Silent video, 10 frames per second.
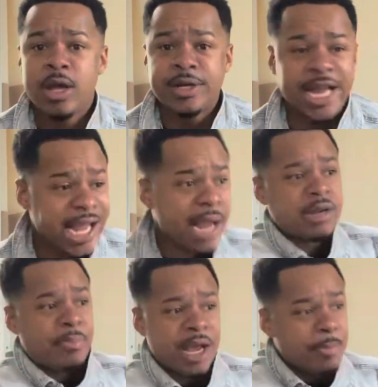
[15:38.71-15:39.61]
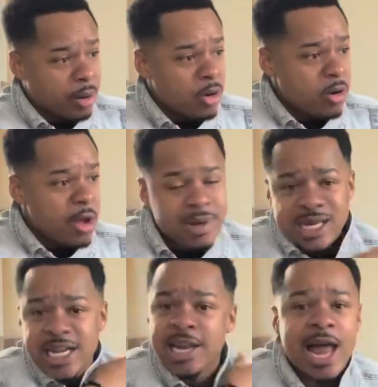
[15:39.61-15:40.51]
They ain't the big bro
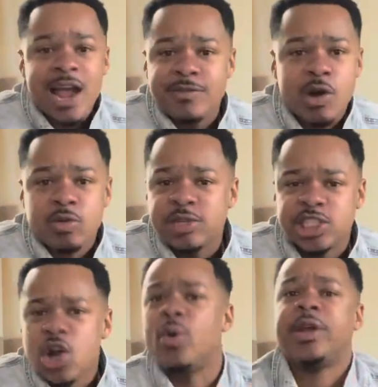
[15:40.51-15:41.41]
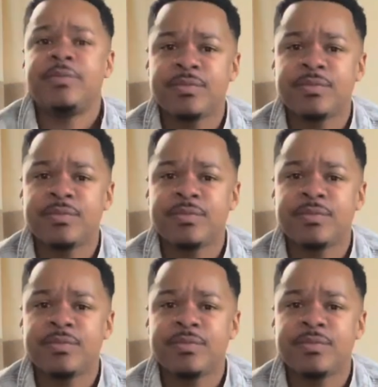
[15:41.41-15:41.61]
because their life don't show it.